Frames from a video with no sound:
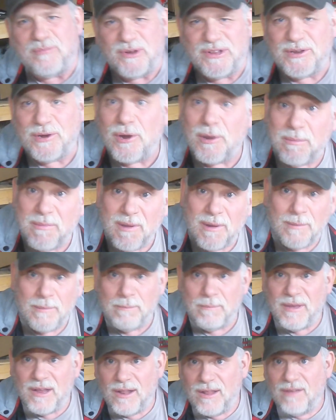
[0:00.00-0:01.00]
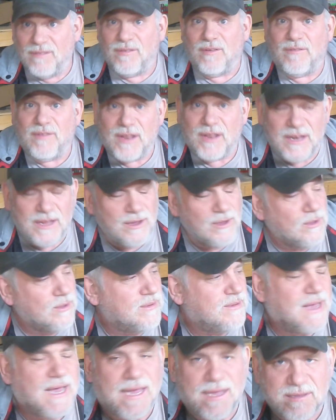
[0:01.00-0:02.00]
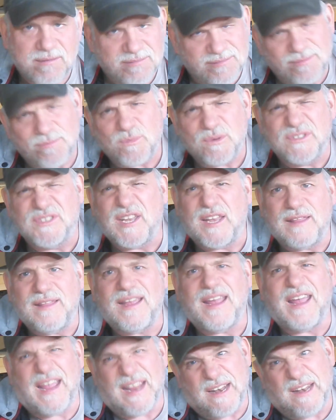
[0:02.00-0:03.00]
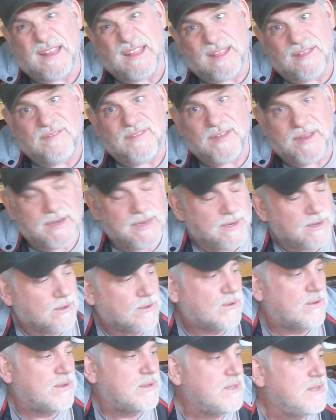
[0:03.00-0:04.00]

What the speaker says: when you're in the middle of a video? We'll say the end of the video.